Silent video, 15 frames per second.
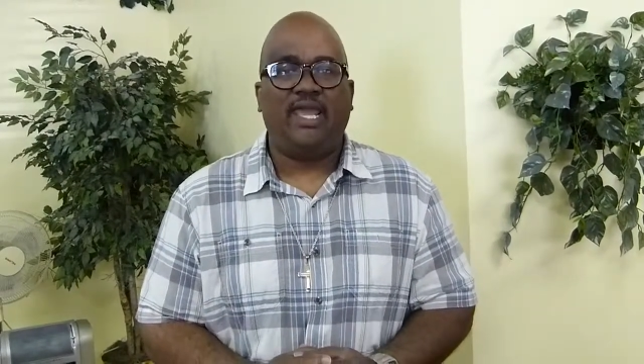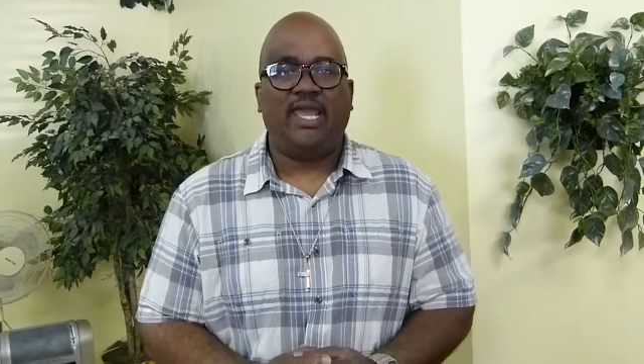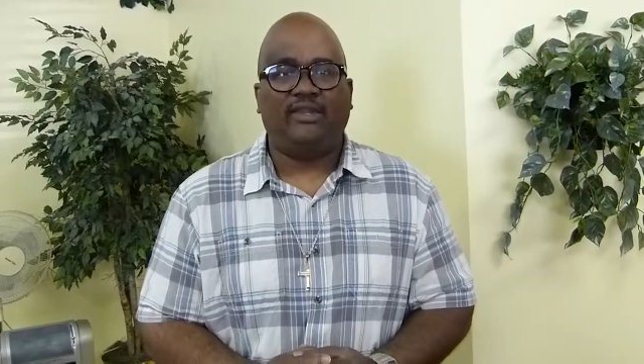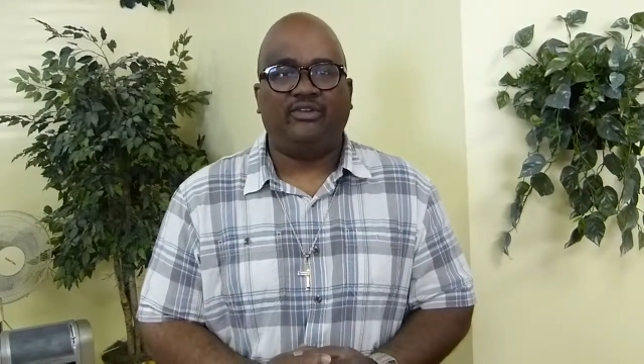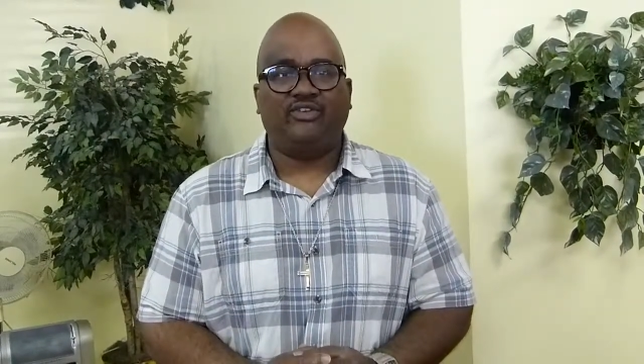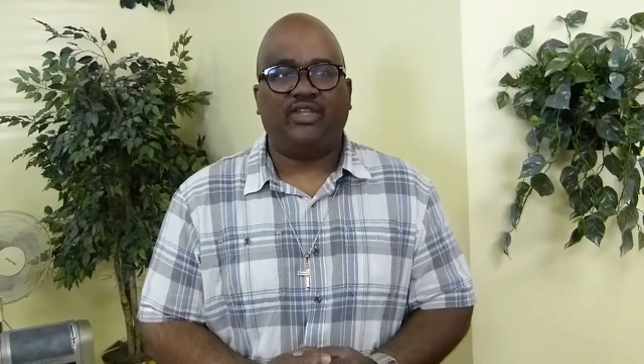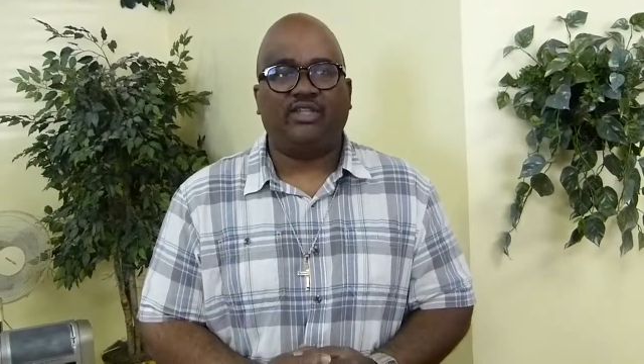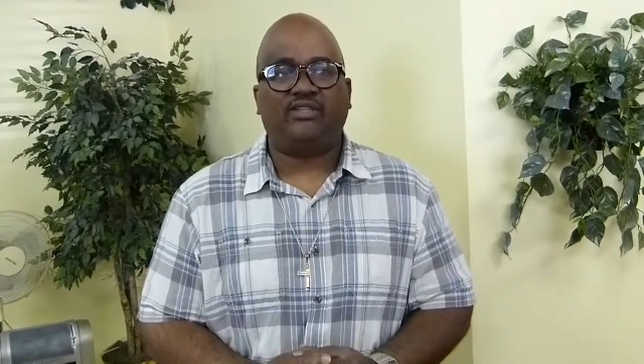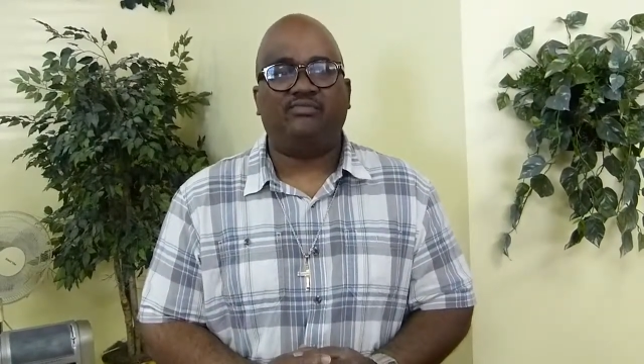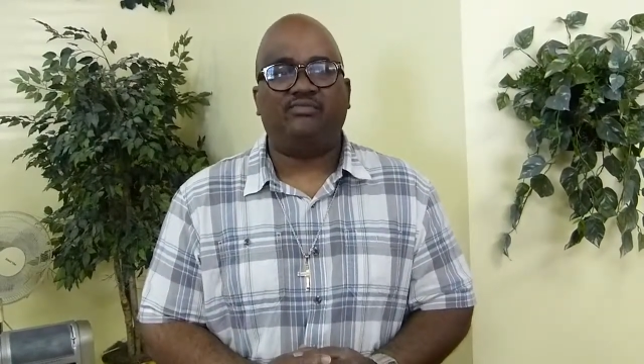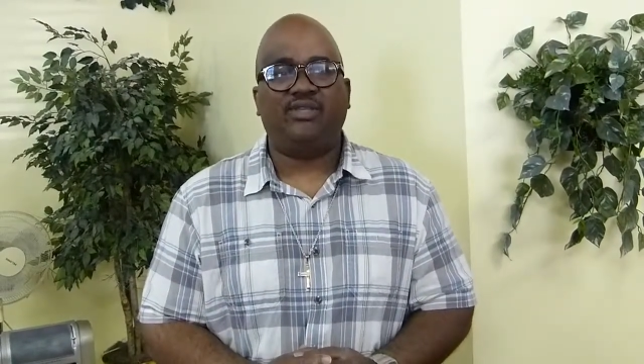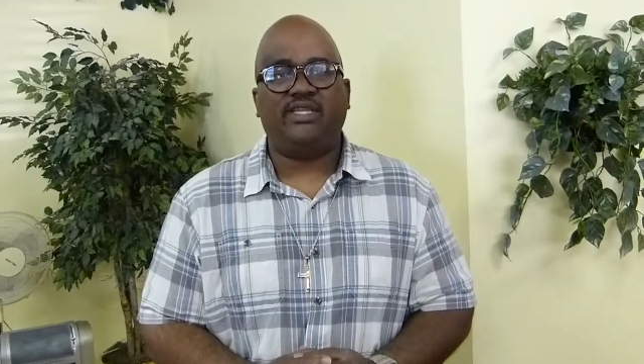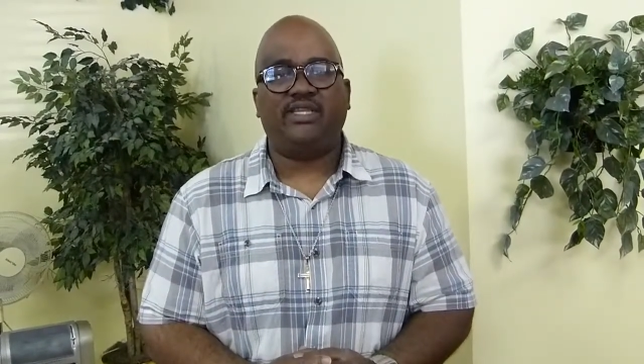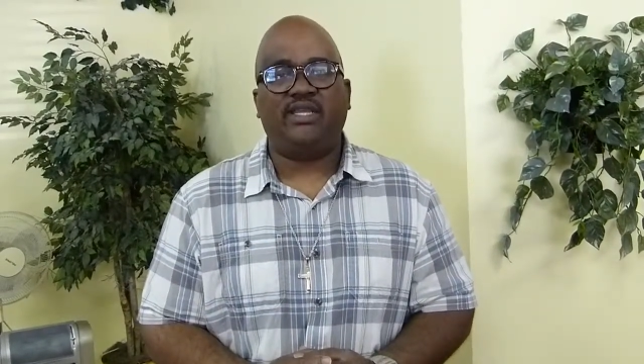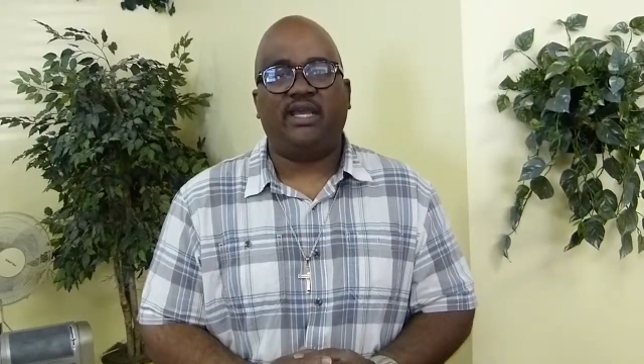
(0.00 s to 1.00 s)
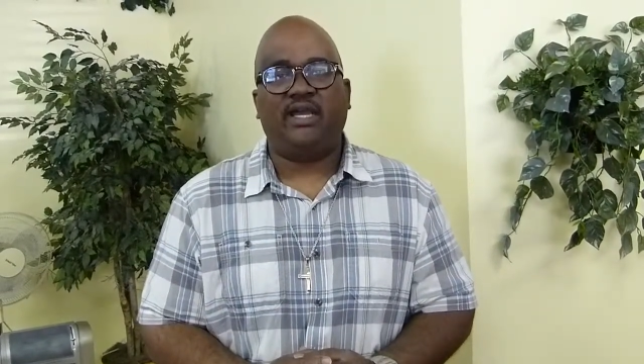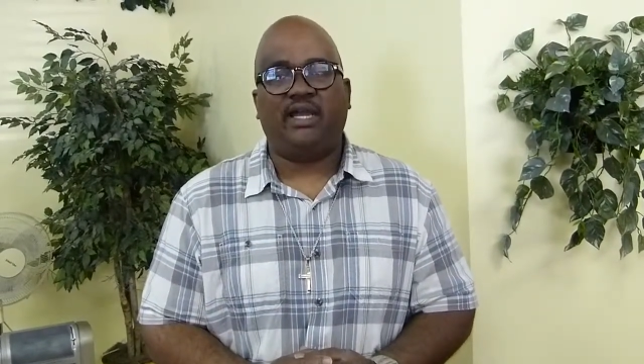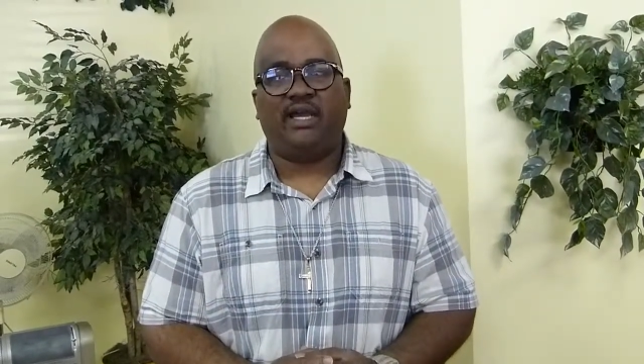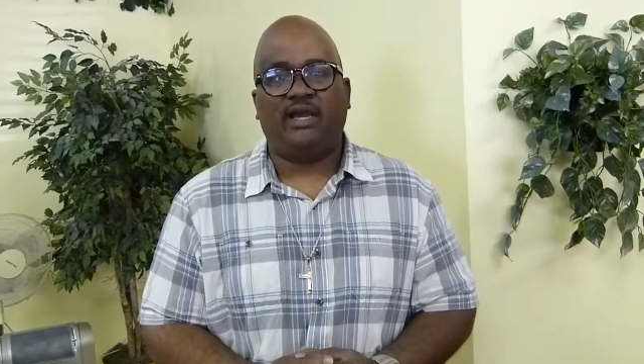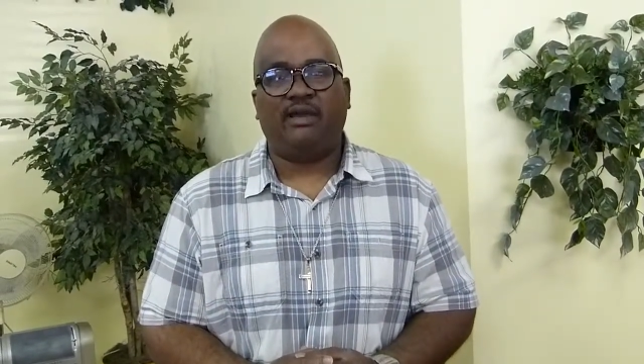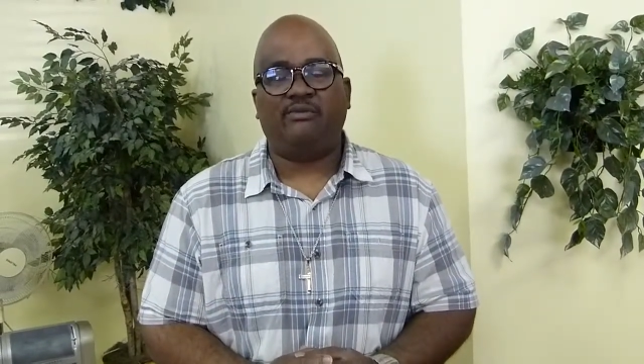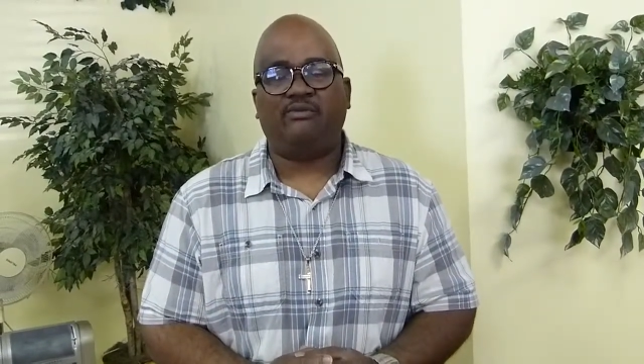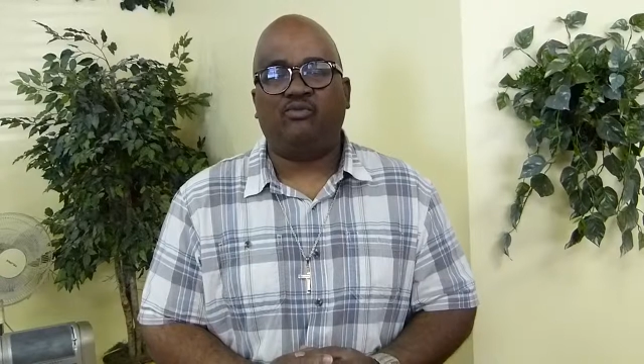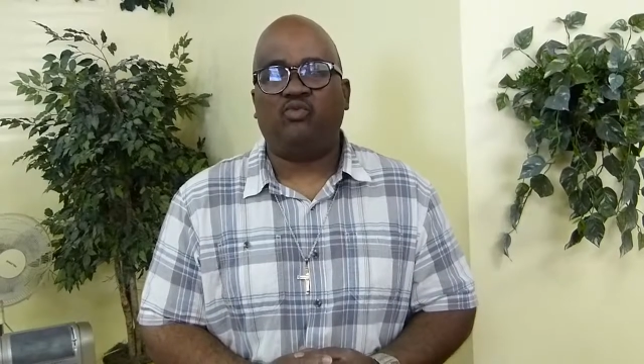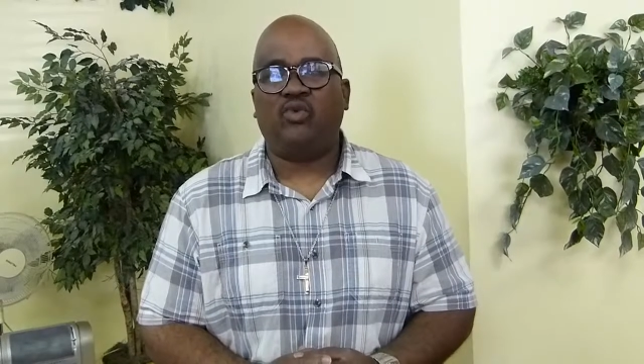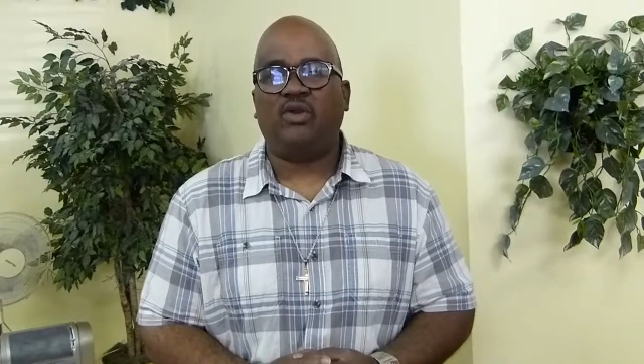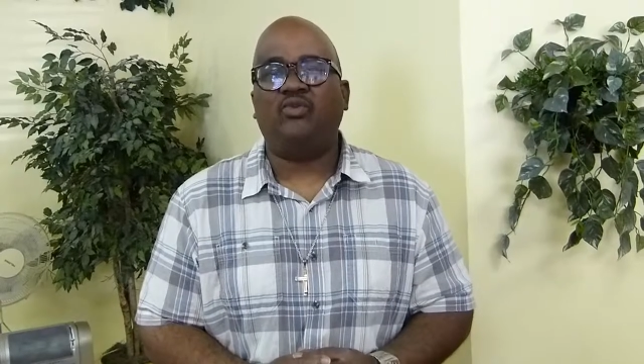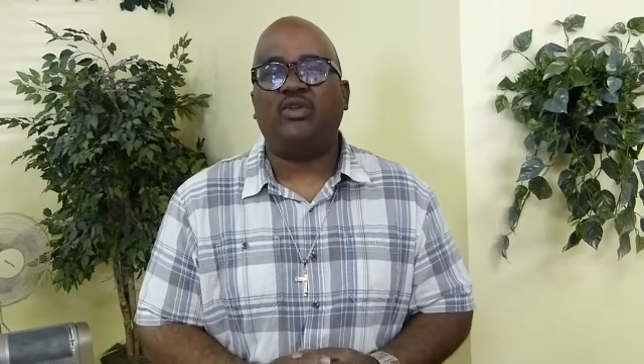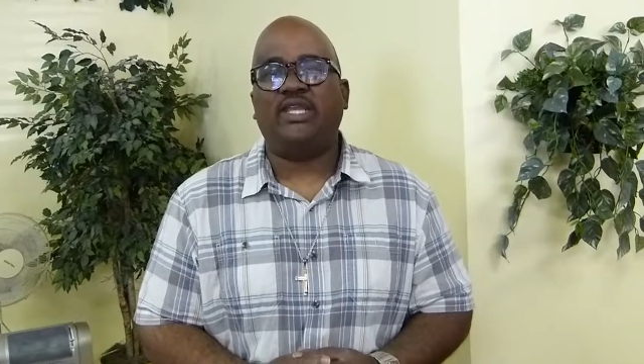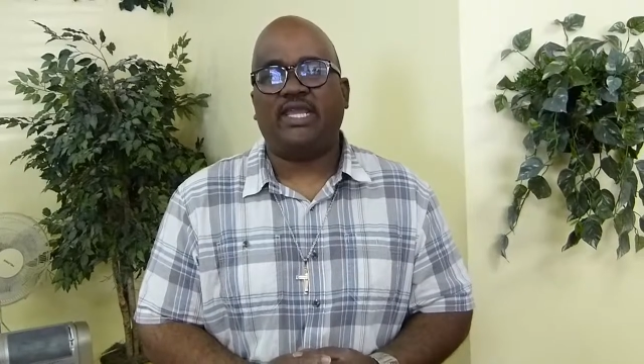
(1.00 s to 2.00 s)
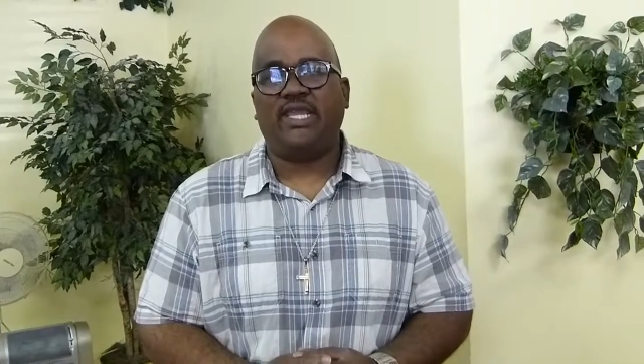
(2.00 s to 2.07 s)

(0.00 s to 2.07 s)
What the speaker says: and just be what we